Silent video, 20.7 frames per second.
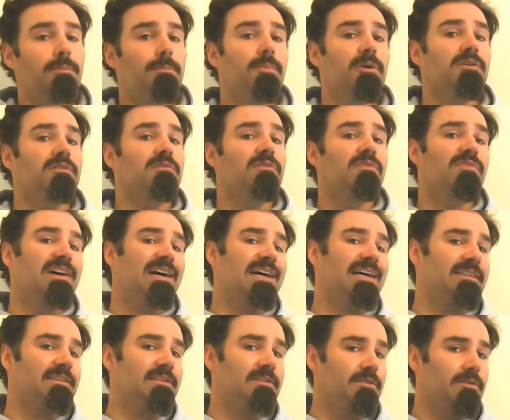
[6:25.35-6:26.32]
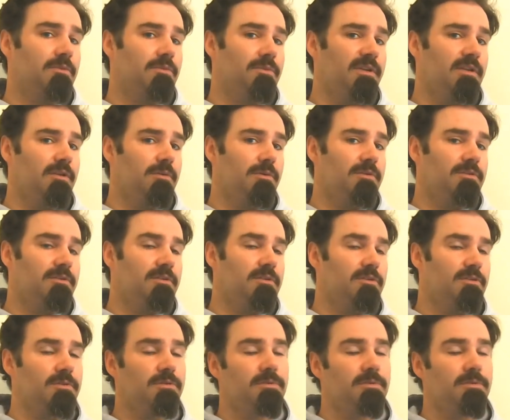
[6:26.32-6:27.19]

burn fat the way you want it to.